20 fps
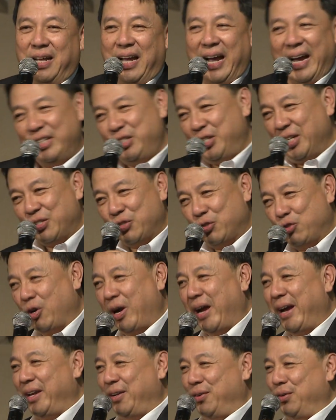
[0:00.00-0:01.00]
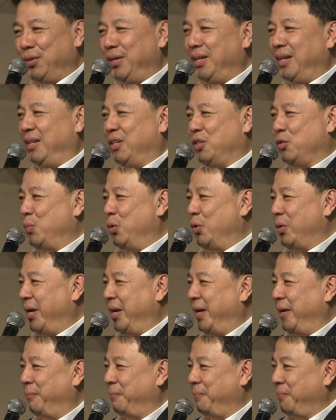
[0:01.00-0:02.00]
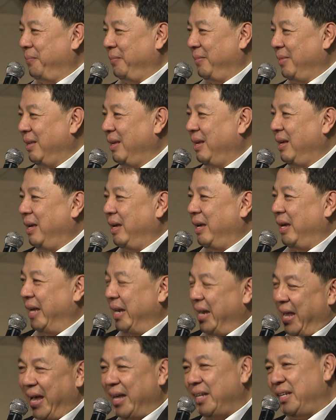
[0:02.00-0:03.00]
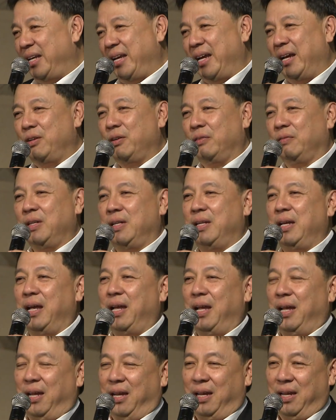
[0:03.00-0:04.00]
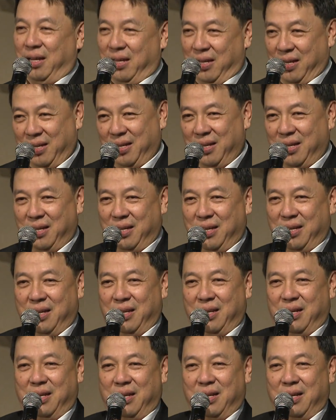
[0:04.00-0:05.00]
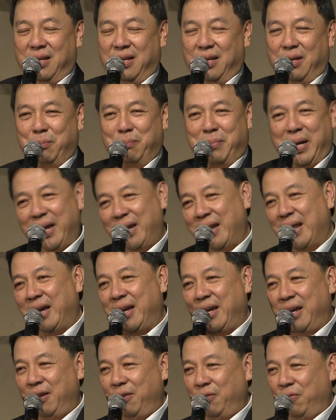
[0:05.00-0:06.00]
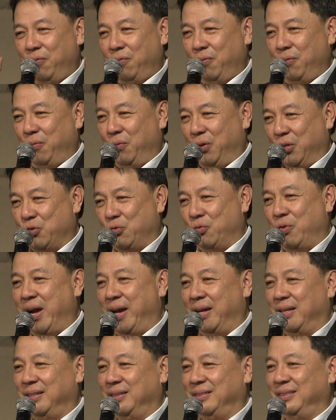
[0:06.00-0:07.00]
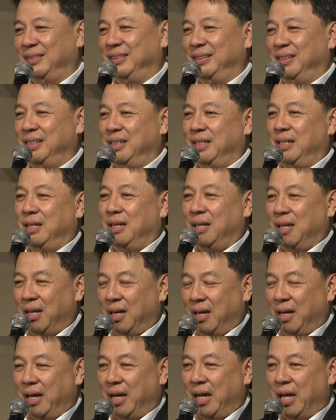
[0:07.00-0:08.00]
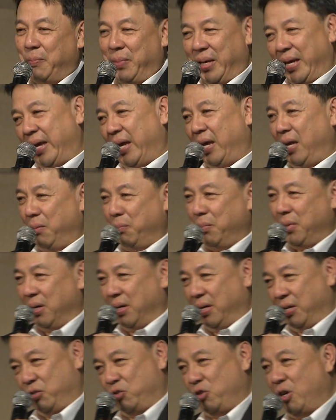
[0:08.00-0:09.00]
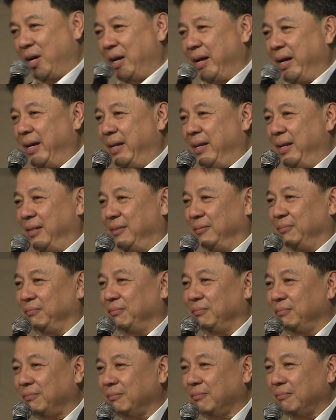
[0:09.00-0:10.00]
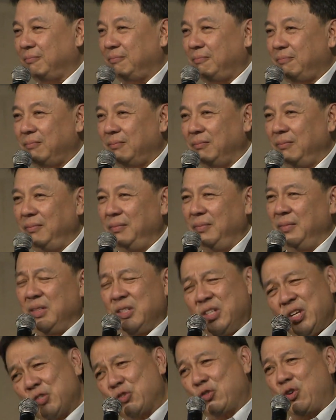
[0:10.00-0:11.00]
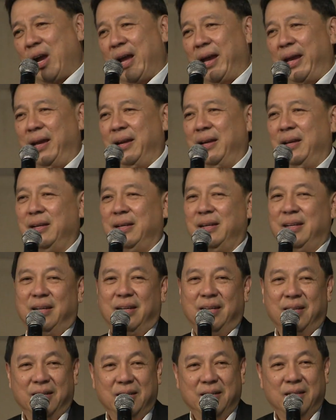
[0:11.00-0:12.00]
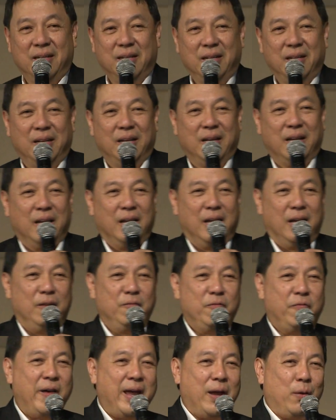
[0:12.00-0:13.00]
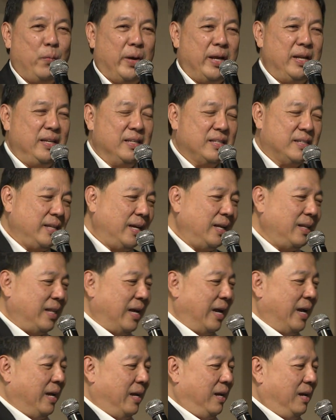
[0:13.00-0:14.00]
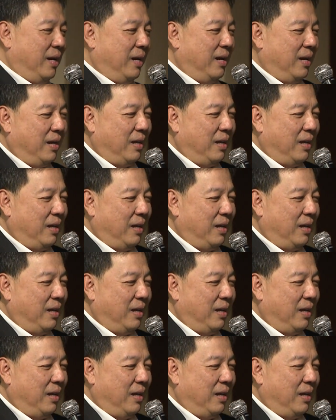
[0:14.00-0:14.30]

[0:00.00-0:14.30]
I just tried any smoking. And at the end of the day, my life was wrecked. I became a drug addict. Just try. In fact, when he said that,